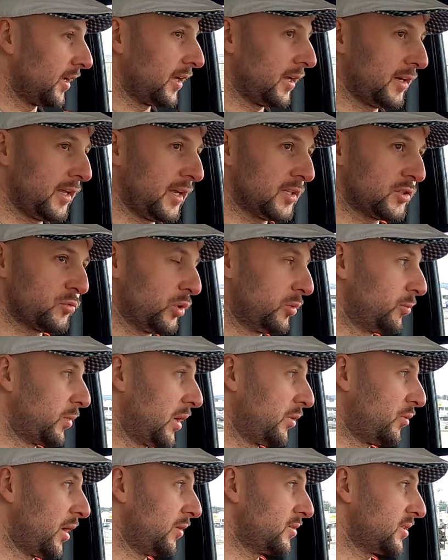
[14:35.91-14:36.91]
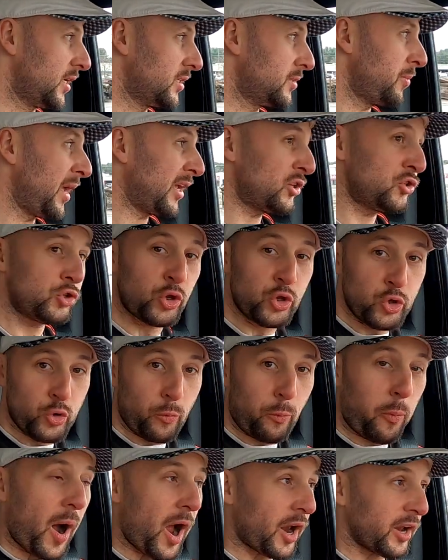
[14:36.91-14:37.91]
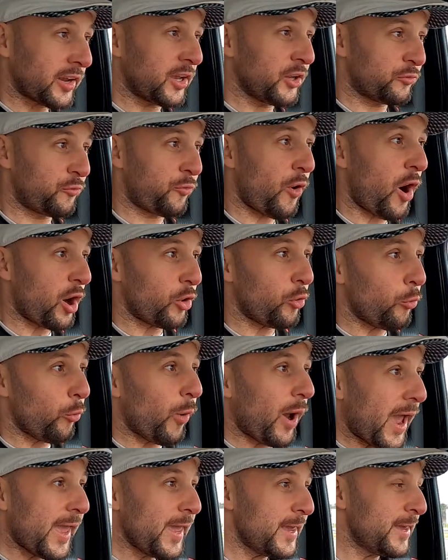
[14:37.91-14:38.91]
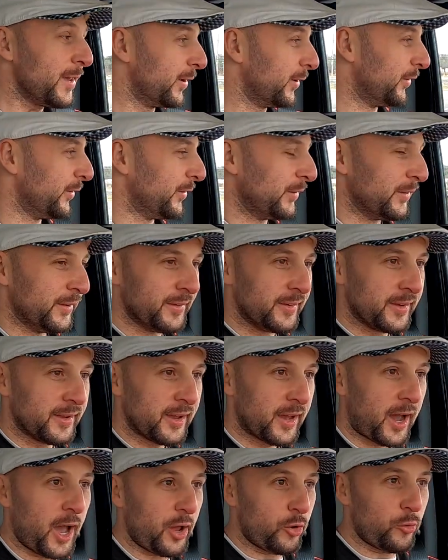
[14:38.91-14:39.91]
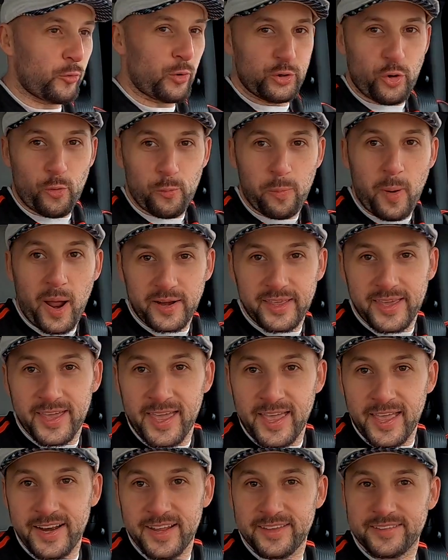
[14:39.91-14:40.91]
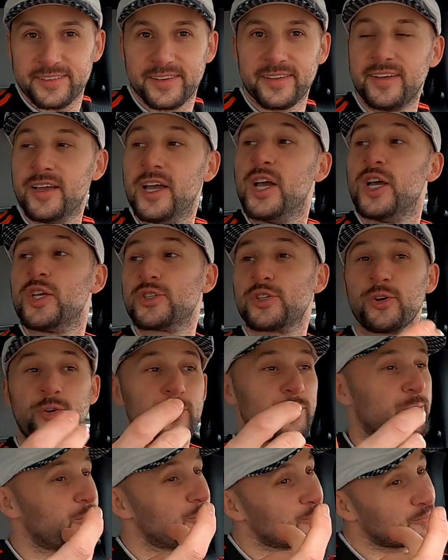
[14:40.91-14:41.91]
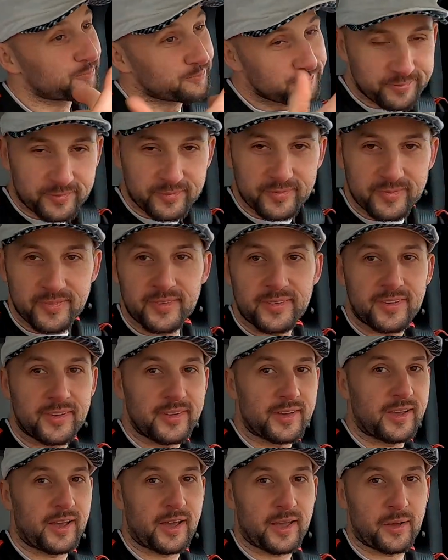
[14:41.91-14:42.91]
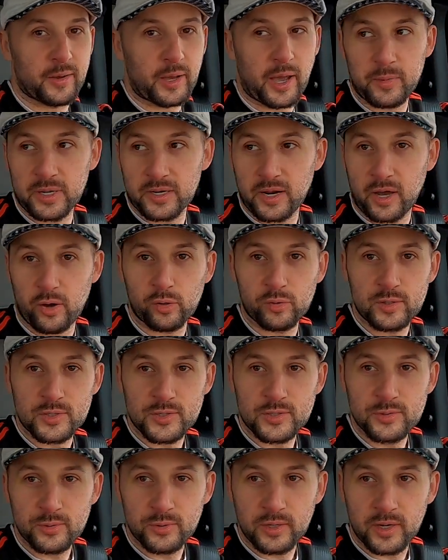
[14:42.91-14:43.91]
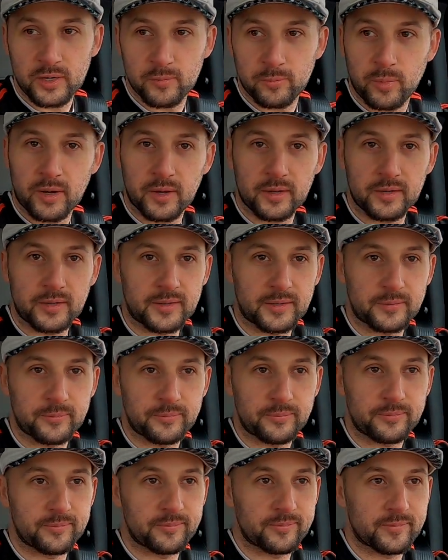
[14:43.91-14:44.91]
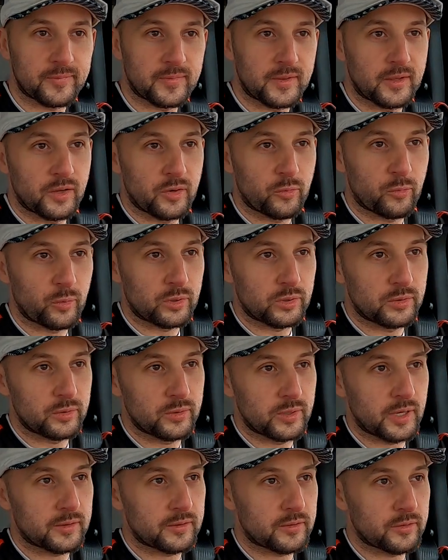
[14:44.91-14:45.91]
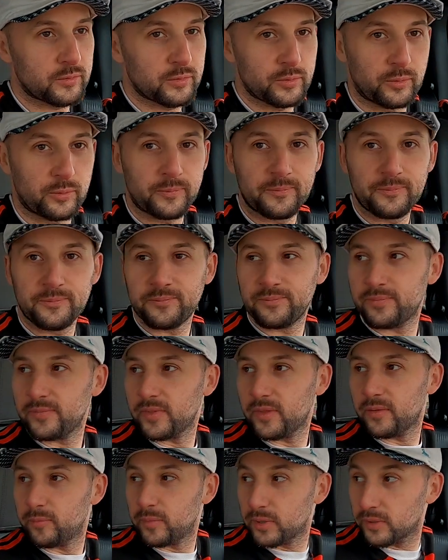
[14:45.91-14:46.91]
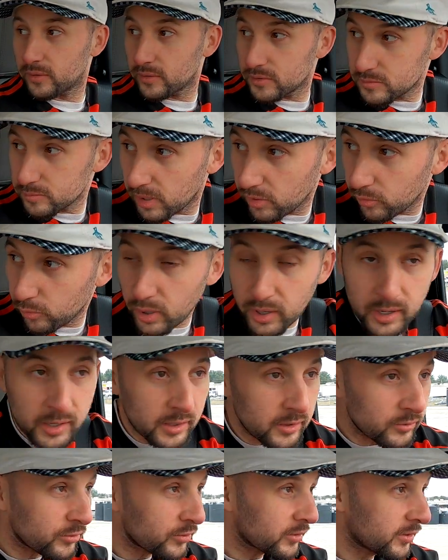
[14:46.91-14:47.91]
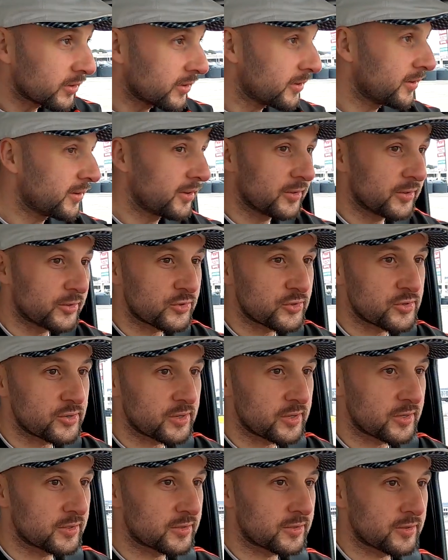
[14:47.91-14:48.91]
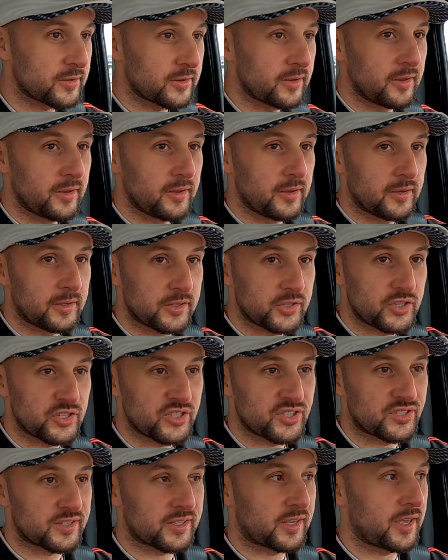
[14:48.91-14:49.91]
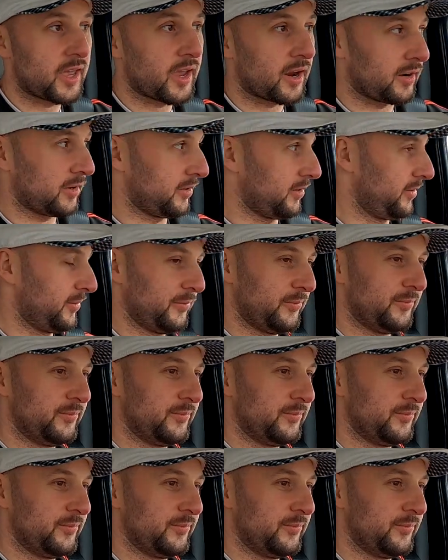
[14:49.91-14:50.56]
and that's what my wife says. Make sure you park it far away. I don't want nobody hit it. So I mean, I always do that, but we'll do that too, because my wife, she's scared.